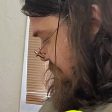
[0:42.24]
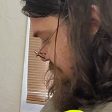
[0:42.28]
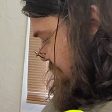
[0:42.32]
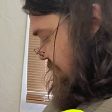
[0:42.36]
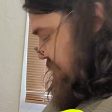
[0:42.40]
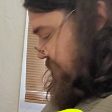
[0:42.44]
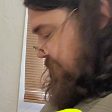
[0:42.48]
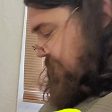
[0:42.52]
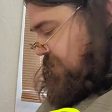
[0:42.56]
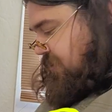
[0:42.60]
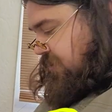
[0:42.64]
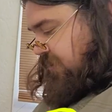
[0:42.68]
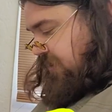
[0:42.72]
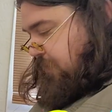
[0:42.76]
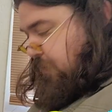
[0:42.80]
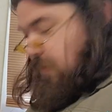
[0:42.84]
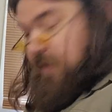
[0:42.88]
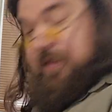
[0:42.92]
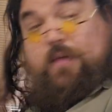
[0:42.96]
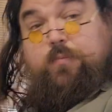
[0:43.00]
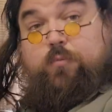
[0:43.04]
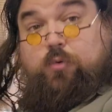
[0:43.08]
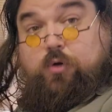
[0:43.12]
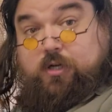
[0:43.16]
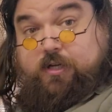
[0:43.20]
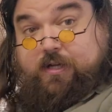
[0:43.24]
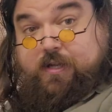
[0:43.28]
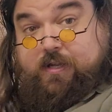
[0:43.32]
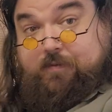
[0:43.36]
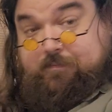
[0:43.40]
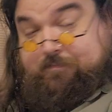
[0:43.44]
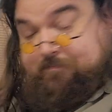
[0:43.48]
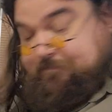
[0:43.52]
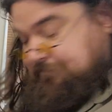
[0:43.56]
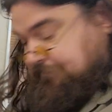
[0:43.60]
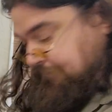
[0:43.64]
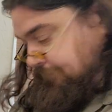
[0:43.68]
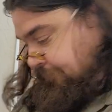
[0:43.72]
especially while I'm working.
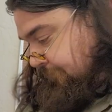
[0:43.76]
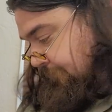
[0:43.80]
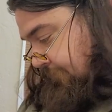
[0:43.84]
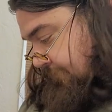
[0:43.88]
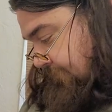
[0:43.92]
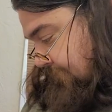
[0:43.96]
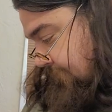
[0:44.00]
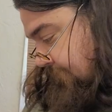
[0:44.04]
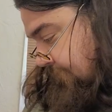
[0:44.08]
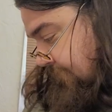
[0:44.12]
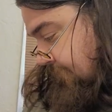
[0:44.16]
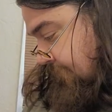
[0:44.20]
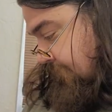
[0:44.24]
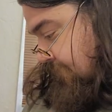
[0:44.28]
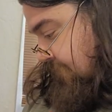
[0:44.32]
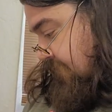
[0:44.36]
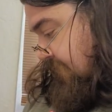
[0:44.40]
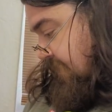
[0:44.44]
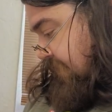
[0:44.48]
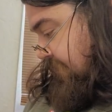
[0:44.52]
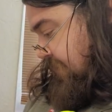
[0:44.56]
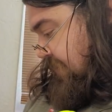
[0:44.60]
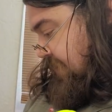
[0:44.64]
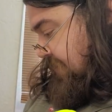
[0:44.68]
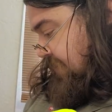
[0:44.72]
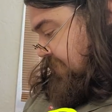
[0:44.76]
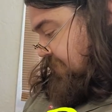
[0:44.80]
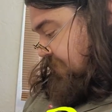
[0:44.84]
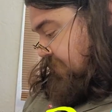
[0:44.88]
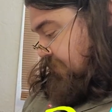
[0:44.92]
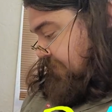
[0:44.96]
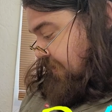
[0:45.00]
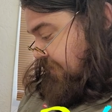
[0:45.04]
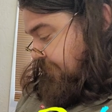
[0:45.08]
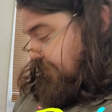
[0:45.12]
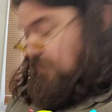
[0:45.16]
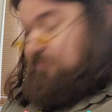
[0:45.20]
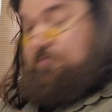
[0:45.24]
And
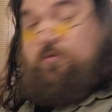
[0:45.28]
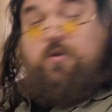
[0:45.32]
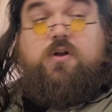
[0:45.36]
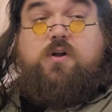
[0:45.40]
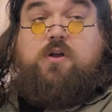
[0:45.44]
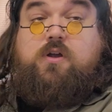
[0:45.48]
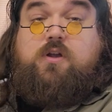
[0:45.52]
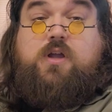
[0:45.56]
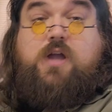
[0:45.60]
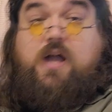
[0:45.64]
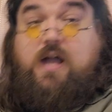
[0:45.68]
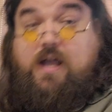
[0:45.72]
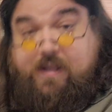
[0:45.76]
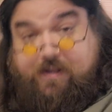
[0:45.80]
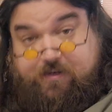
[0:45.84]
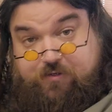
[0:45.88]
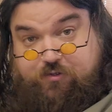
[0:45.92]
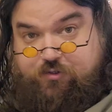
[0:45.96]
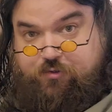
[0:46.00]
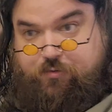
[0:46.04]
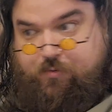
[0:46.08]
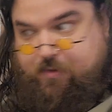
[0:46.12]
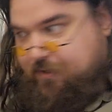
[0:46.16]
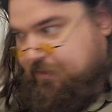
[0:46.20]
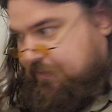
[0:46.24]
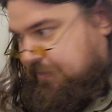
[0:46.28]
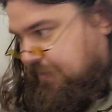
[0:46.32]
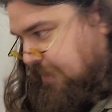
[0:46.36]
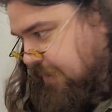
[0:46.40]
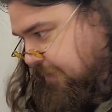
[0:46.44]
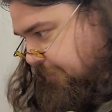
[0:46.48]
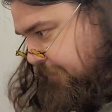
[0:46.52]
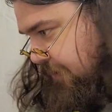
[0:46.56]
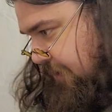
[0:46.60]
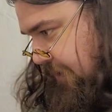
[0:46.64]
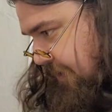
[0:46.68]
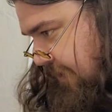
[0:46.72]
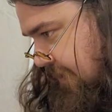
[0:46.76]
don't get me wrong, I enjoy her
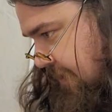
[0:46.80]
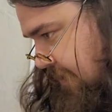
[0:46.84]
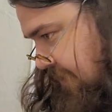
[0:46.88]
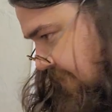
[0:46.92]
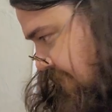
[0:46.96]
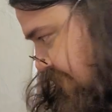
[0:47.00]
company,